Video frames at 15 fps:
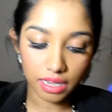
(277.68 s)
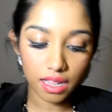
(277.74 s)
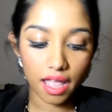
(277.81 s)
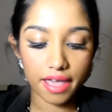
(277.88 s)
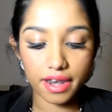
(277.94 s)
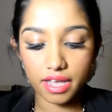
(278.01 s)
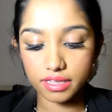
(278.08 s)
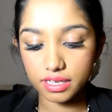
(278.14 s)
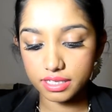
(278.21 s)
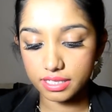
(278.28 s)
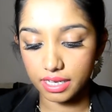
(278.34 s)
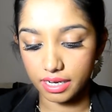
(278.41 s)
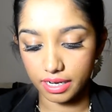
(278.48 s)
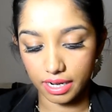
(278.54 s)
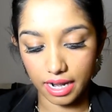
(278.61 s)
another
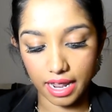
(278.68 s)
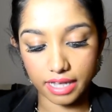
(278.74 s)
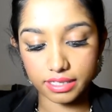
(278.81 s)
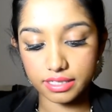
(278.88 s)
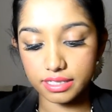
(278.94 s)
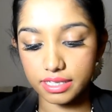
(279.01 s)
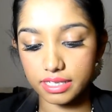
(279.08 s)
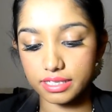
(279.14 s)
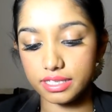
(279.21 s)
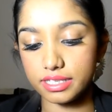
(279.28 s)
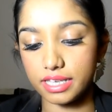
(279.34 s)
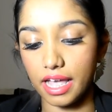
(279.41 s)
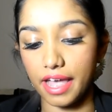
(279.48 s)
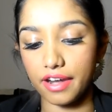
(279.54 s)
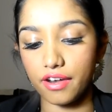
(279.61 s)
sunglass this is
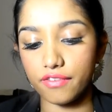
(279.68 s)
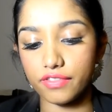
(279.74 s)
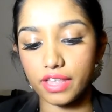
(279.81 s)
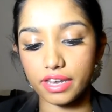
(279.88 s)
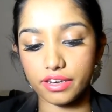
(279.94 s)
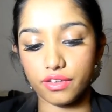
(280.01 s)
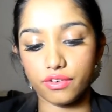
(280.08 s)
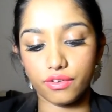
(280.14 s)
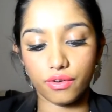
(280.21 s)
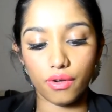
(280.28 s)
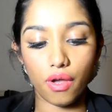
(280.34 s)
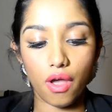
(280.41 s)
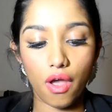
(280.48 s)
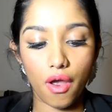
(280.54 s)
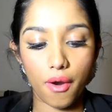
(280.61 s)
kind of that you know
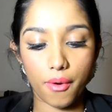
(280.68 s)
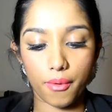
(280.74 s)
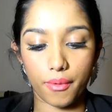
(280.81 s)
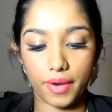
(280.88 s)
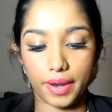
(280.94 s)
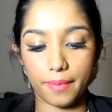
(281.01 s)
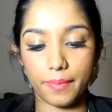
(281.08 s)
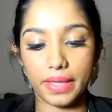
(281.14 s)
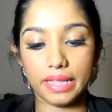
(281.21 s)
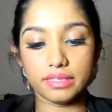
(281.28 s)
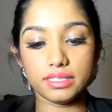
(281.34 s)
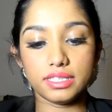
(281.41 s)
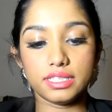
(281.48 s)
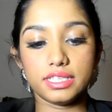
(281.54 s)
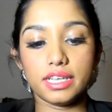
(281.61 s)
Ray-Ban
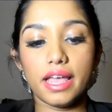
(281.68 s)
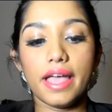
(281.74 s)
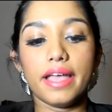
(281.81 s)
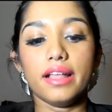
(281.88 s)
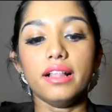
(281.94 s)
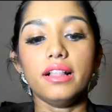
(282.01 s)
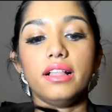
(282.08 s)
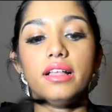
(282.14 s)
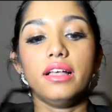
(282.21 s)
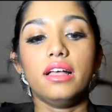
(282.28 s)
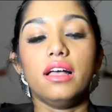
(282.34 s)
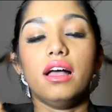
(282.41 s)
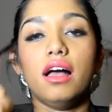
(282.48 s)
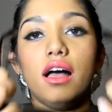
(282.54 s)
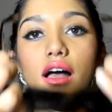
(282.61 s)
style
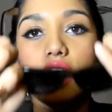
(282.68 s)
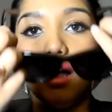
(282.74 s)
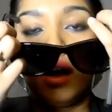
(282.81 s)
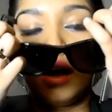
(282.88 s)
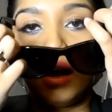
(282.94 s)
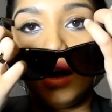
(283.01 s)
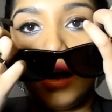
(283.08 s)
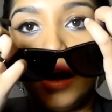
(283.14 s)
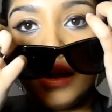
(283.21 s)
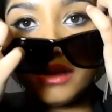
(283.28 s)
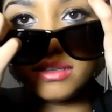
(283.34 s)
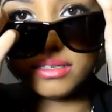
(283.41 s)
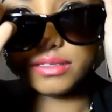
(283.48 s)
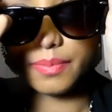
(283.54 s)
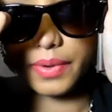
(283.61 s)
uh, and
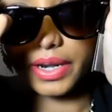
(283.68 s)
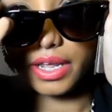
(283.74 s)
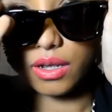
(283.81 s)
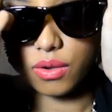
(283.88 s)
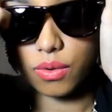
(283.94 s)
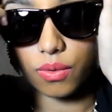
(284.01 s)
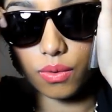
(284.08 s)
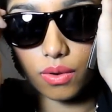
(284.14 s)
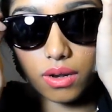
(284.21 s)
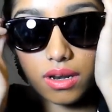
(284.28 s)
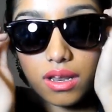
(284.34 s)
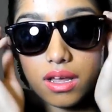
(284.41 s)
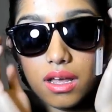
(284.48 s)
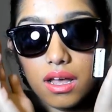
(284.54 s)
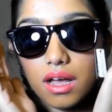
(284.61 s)
this is pretty cool
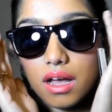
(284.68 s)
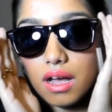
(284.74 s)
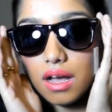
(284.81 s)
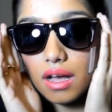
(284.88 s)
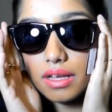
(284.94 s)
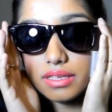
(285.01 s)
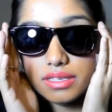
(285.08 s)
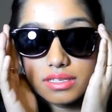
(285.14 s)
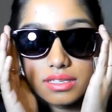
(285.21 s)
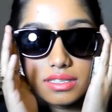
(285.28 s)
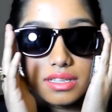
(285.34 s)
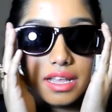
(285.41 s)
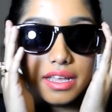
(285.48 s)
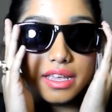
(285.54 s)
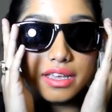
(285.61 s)
uh, this
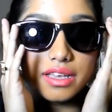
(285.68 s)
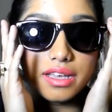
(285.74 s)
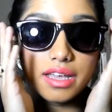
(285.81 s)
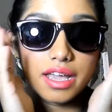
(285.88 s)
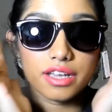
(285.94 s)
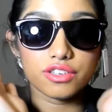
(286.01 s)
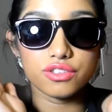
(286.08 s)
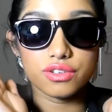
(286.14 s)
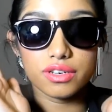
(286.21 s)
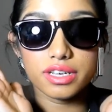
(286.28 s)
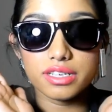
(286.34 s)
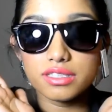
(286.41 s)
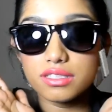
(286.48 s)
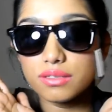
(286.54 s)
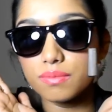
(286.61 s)
is like
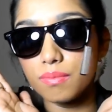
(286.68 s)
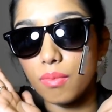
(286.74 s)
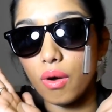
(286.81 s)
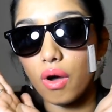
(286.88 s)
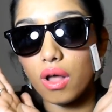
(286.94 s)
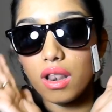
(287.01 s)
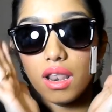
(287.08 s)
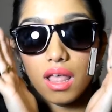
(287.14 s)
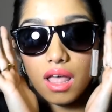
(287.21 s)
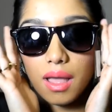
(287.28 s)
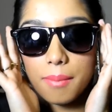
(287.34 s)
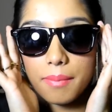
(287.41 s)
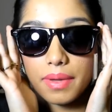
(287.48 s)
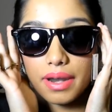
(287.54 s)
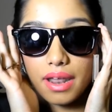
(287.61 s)
actually small
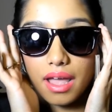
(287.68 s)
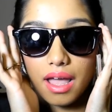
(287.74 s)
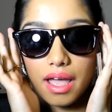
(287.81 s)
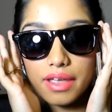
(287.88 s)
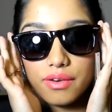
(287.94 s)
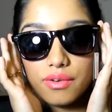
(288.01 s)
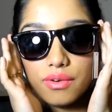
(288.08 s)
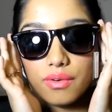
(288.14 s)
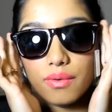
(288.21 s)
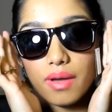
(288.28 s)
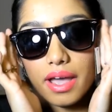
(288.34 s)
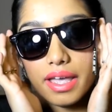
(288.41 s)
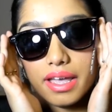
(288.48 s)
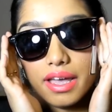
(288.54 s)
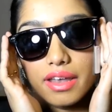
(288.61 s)
but I don't know
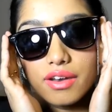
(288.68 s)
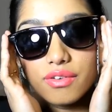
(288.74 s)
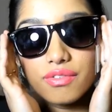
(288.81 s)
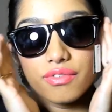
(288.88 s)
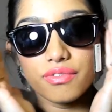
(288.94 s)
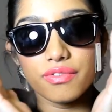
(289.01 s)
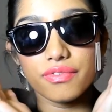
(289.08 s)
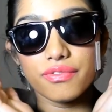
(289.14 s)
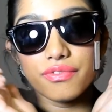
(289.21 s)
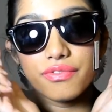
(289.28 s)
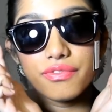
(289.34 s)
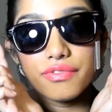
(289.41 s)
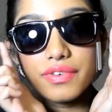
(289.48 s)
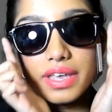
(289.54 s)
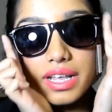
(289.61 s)
I kind of
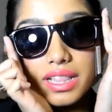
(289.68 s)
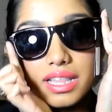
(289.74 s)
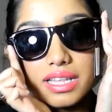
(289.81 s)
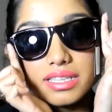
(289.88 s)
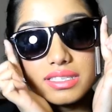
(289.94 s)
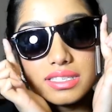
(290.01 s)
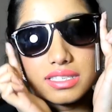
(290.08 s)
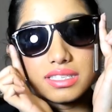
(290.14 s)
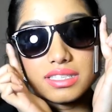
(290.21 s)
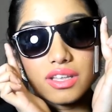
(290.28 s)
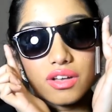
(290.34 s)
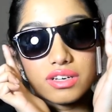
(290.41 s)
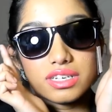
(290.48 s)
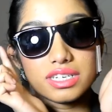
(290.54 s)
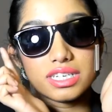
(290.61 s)
feel that this is
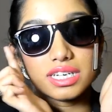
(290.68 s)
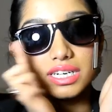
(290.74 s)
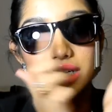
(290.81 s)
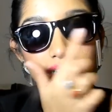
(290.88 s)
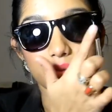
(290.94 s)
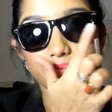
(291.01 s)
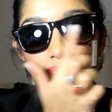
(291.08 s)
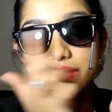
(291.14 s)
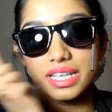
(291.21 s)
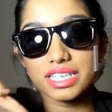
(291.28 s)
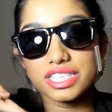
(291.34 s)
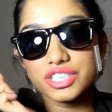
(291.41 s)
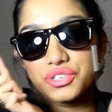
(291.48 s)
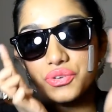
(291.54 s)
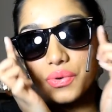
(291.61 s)
not um,
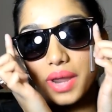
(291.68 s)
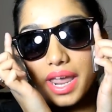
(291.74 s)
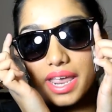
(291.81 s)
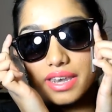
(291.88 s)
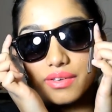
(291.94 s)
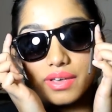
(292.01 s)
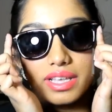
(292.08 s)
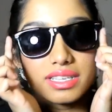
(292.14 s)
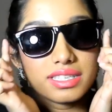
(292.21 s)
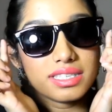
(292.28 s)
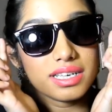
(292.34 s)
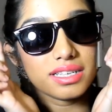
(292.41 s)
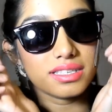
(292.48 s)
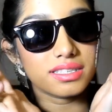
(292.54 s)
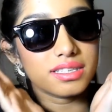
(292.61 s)
straight you can
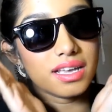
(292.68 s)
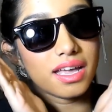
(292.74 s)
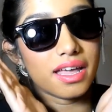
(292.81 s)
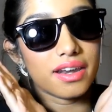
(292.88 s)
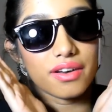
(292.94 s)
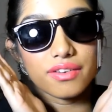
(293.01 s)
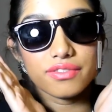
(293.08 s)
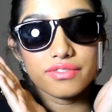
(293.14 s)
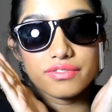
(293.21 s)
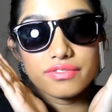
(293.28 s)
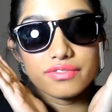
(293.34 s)
see it's kind of